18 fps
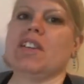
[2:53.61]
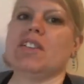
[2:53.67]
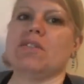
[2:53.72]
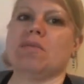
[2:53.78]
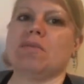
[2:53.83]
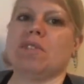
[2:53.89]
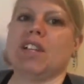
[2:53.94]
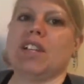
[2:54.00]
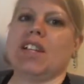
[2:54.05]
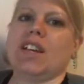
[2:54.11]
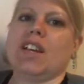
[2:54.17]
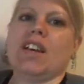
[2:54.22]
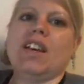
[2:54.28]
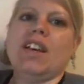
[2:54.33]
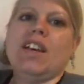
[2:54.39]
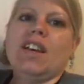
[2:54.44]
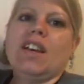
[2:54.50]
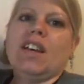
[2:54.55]
It's really
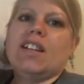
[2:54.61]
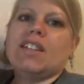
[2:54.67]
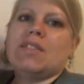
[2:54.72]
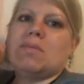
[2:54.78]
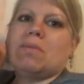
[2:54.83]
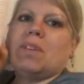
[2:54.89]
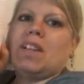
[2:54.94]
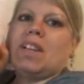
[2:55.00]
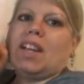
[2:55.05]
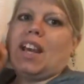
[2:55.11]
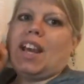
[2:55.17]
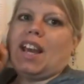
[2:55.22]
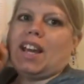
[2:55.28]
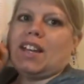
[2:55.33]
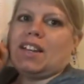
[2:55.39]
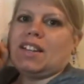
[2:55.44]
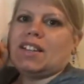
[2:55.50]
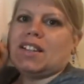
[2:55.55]

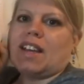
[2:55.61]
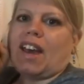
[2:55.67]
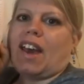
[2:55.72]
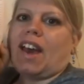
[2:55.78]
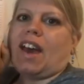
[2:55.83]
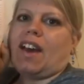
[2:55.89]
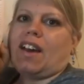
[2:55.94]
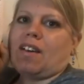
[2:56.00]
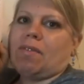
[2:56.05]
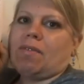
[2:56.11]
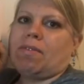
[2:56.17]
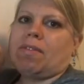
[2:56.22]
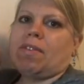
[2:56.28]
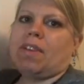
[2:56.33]
handy to have